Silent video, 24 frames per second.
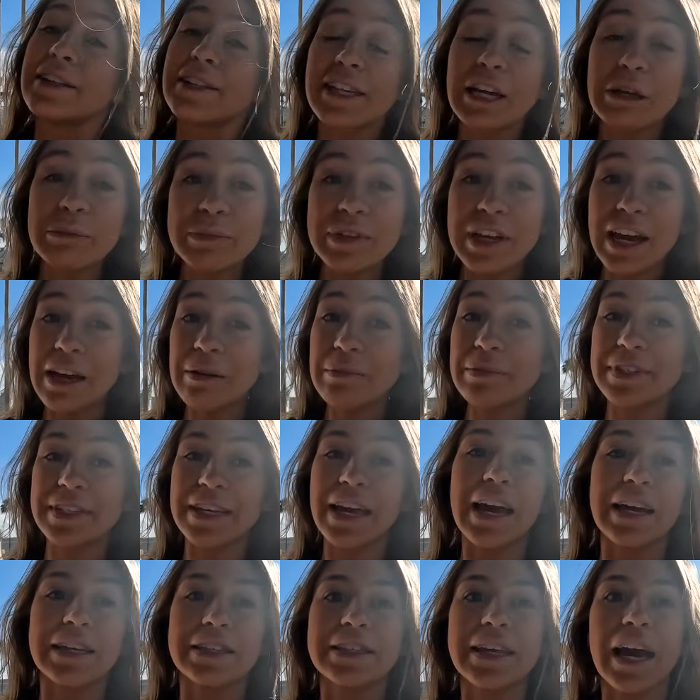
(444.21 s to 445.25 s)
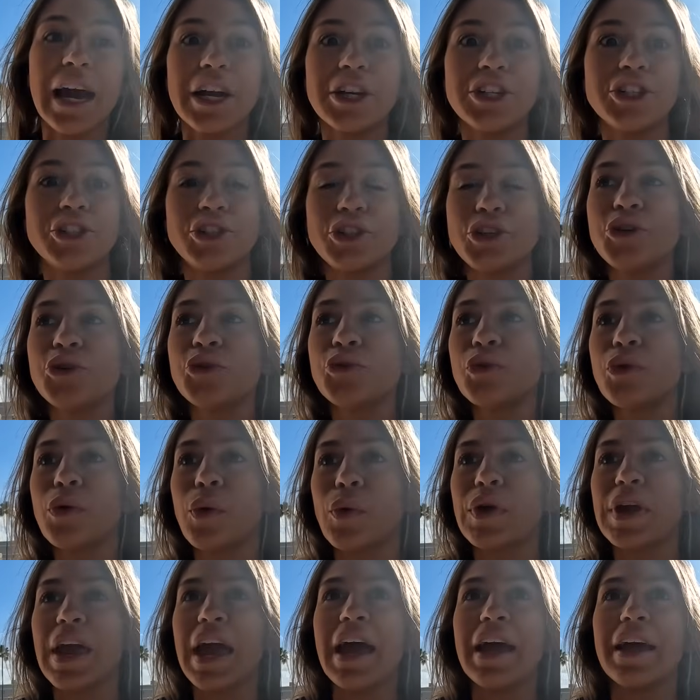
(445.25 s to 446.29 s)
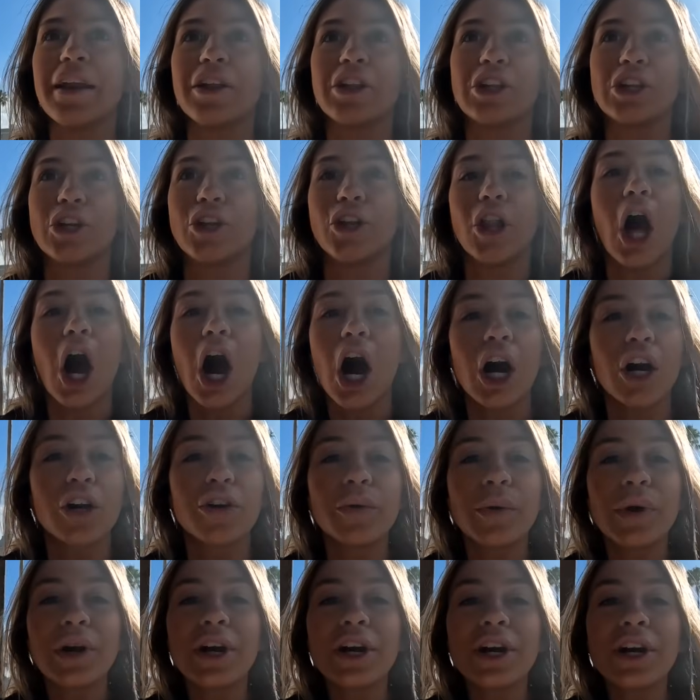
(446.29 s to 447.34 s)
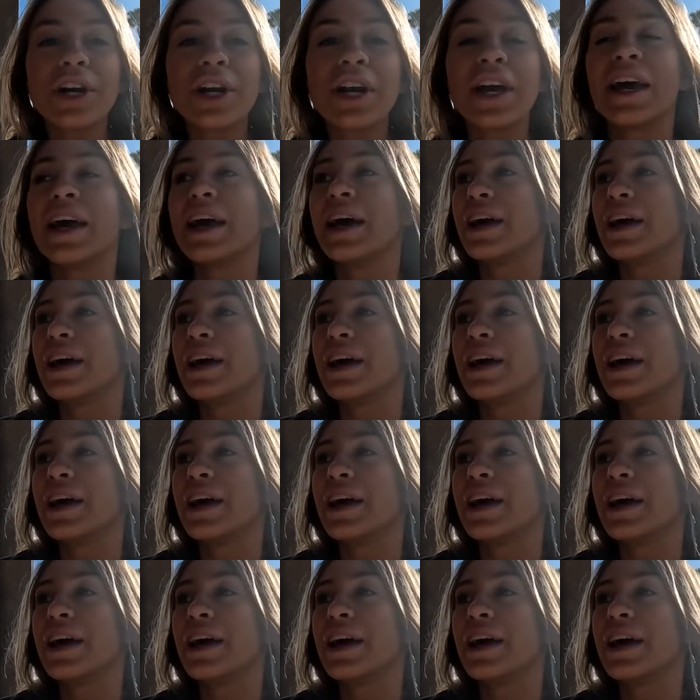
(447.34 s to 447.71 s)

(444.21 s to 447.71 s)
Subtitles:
sometimes, yes, I do get a little awkward